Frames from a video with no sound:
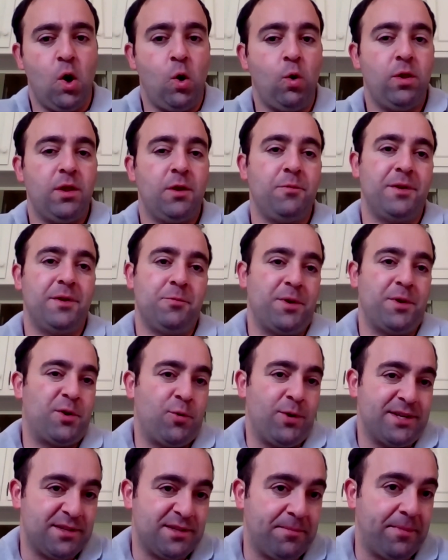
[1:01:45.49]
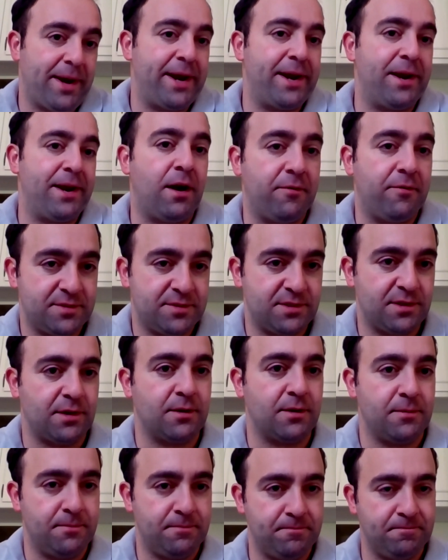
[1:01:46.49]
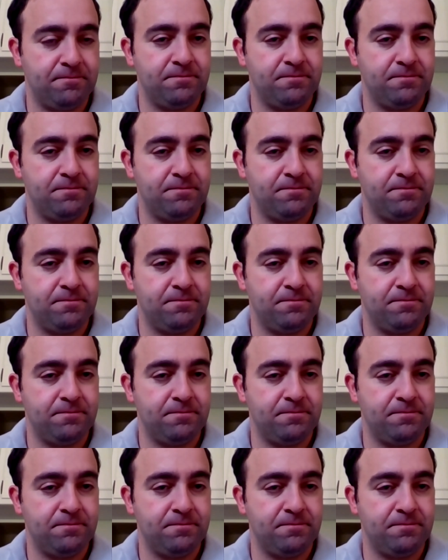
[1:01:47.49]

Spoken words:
only when requested by an officer?